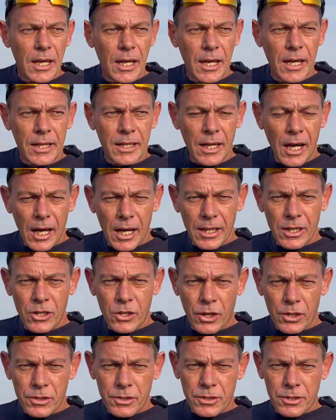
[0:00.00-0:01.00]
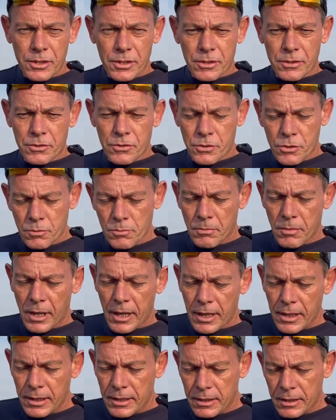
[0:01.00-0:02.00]
And I got to
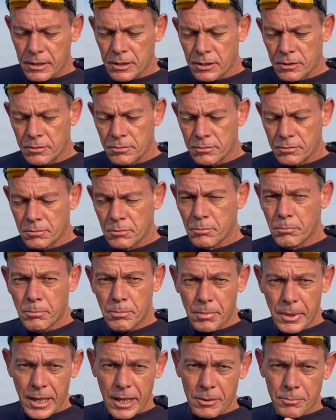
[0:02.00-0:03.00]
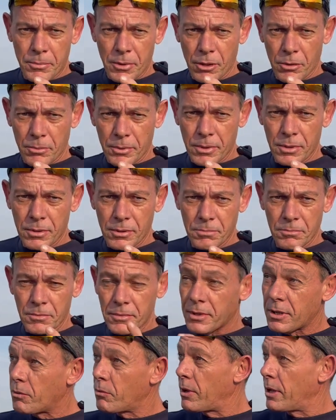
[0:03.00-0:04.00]
my little pellet probe,
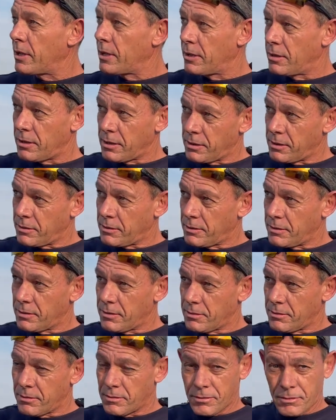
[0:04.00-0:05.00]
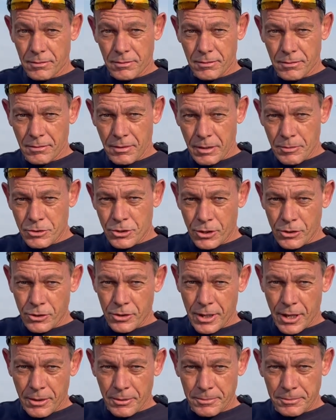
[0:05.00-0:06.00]
the one I'll show you
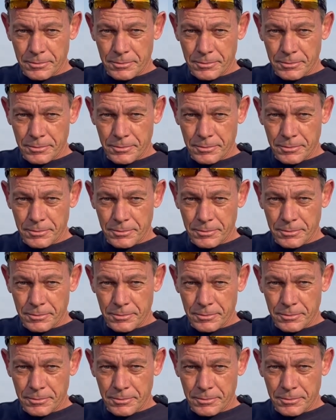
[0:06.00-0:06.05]
now.